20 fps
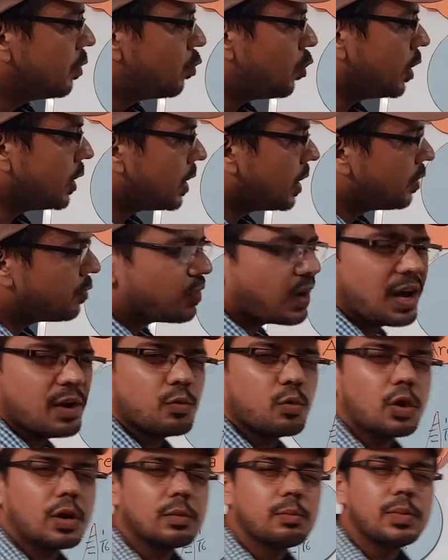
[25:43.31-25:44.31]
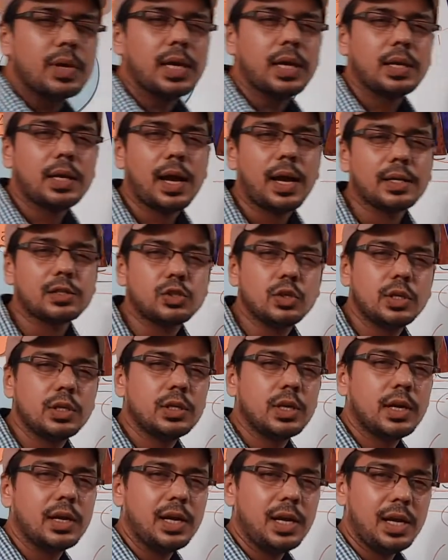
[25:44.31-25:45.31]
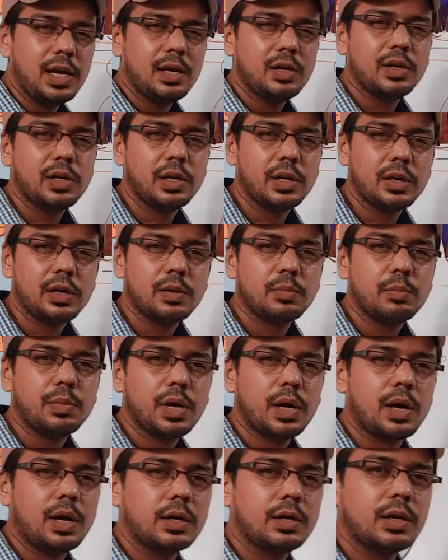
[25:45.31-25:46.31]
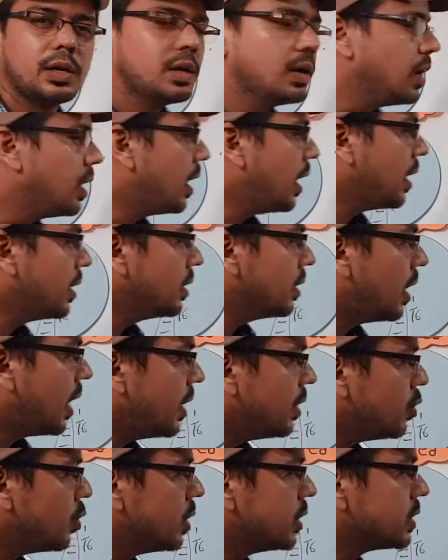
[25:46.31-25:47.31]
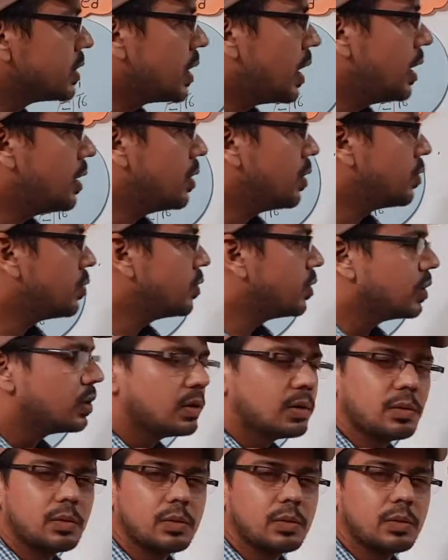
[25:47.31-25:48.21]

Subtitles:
What if I want to make actually the area part? And I know it's kind of